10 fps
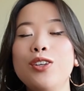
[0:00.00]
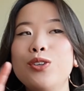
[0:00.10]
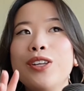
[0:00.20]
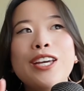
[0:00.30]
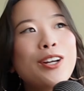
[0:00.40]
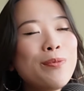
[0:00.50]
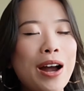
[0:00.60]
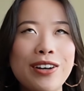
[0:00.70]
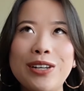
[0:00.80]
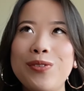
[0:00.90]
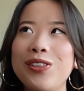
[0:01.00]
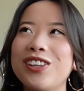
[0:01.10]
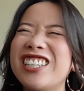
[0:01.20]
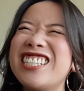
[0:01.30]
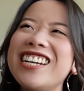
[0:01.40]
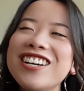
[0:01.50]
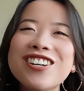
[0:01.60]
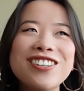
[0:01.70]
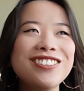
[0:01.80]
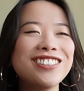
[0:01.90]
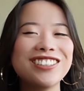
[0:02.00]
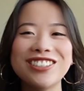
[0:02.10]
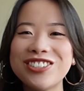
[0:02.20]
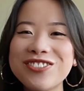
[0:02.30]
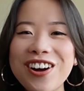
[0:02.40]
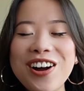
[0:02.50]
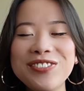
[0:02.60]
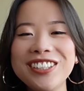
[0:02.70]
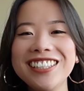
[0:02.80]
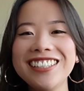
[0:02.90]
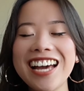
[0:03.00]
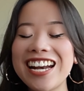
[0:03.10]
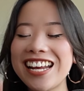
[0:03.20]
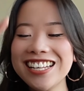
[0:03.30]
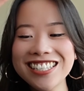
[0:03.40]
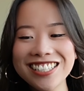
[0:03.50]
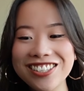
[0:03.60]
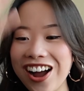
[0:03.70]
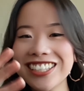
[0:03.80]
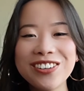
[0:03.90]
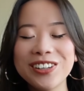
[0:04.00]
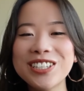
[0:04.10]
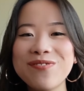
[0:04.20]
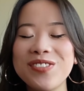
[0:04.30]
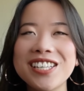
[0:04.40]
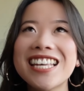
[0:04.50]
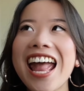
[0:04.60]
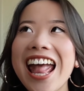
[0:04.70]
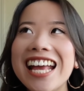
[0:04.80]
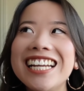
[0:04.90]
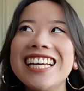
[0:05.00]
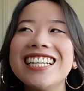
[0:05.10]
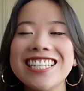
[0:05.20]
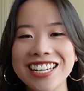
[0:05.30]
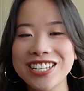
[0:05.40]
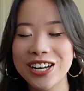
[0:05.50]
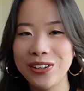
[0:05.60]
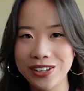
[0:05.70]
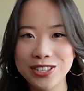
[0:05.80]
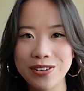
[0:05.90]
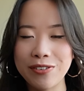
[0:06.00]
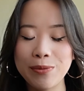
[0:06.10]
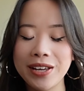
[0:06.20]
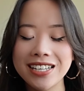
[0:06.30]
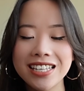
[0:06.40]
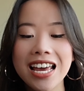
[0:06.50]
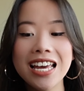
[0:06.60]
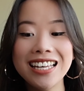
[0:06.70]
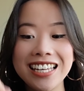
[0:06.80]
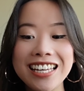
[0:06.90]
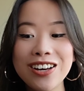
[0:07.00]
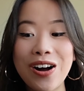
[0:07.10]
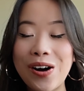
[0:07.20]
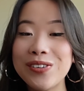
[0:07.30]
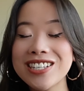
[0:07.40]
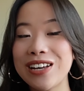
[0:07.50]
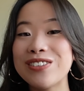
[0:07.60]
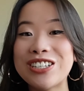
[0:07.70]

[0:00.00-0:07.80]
You'll hear about it with the tears, the drama, and he's not going to miss any detail whatsoever because he always loves